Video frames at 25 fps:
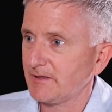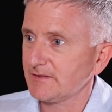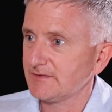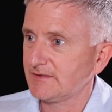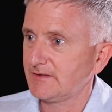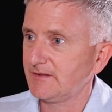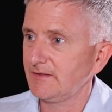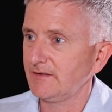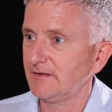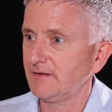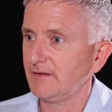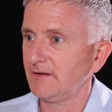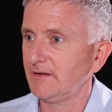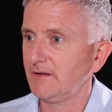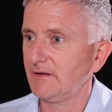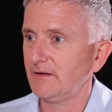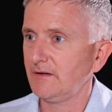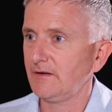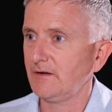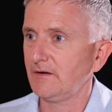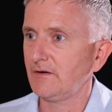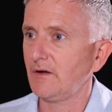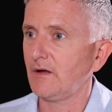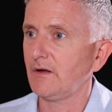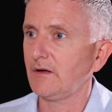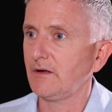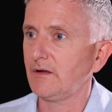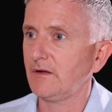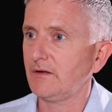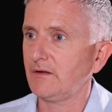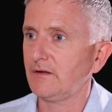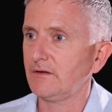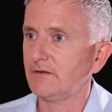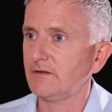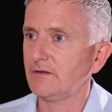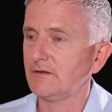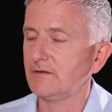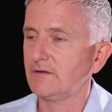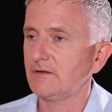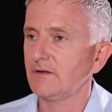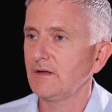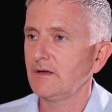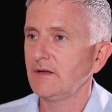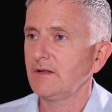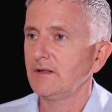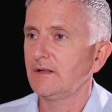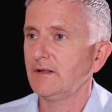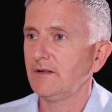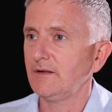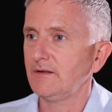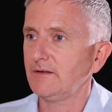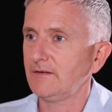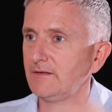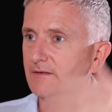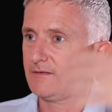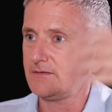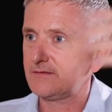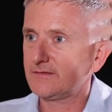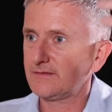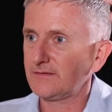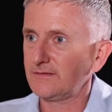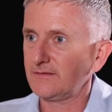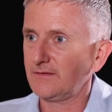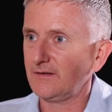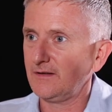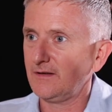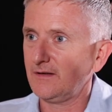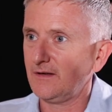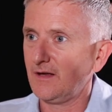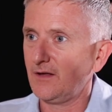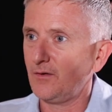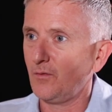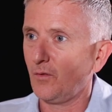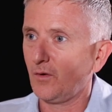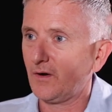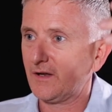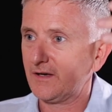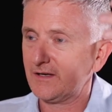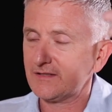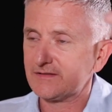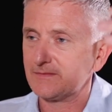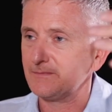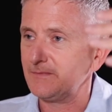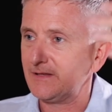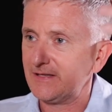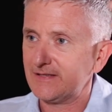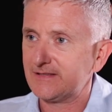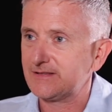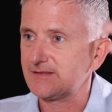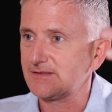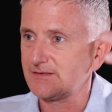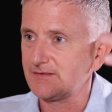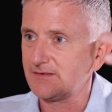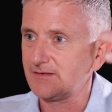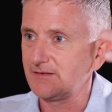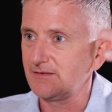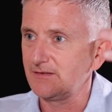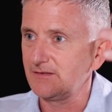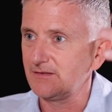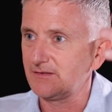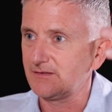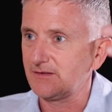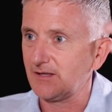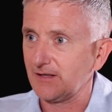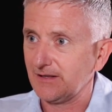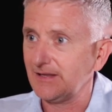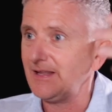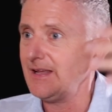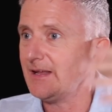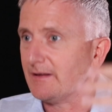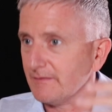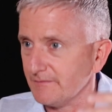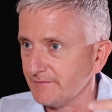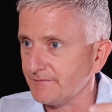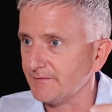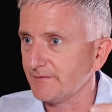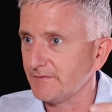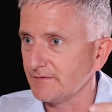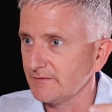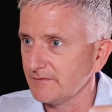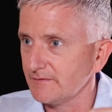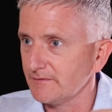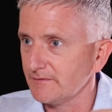Because you're not, an organism needs to live.